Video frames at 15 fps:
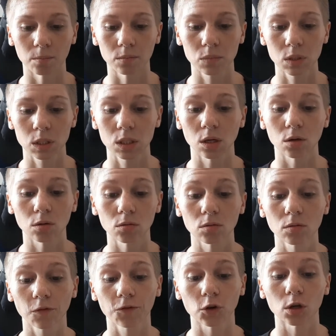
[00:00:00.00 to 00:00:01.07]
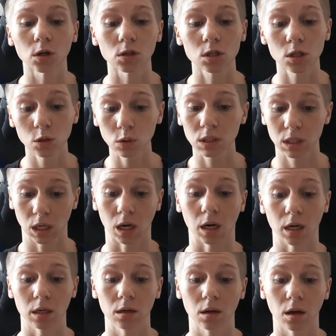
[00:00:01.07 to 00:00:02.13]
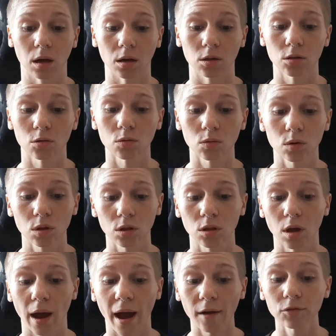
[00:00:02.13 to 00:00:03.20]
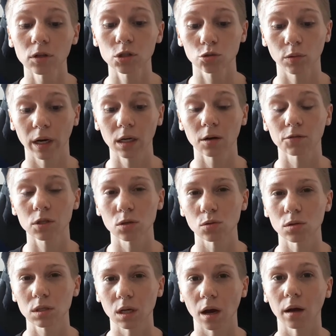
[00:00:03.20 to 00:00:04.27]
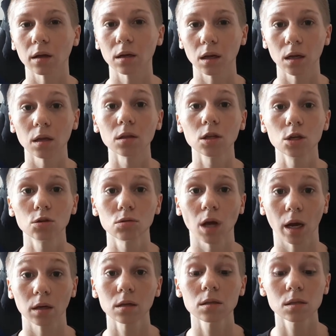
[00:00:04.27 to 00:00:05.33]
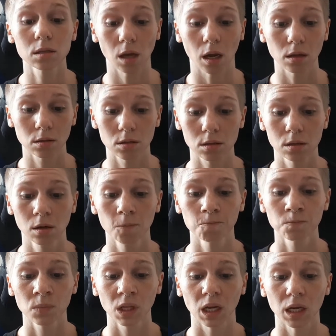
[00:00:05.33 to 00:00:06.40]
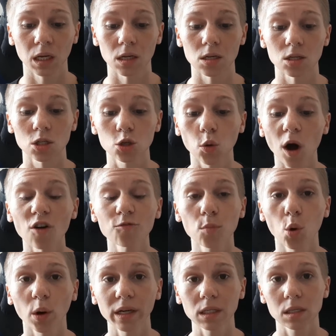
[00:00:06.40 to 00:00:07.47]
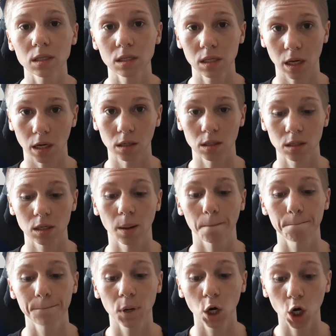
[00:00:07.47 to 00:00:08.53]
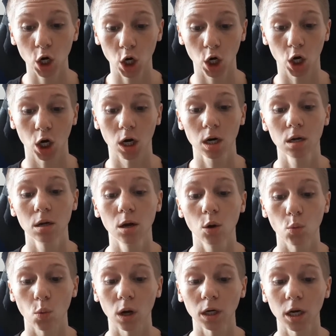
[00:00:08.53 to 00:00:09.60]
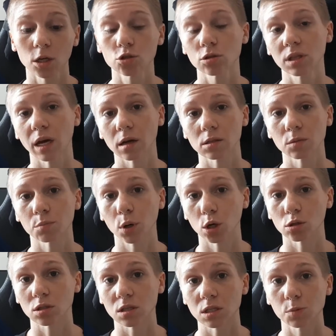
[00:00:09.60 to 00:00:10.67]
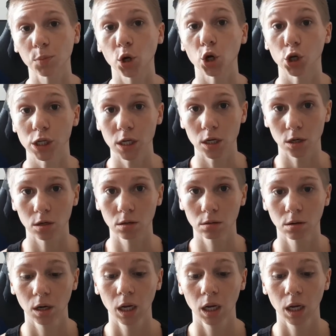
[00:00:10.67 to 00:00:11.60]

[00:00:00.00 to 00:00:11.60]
So for suicide, the average rate of suicide in the United States is 12.6 per 100,000 persons per year.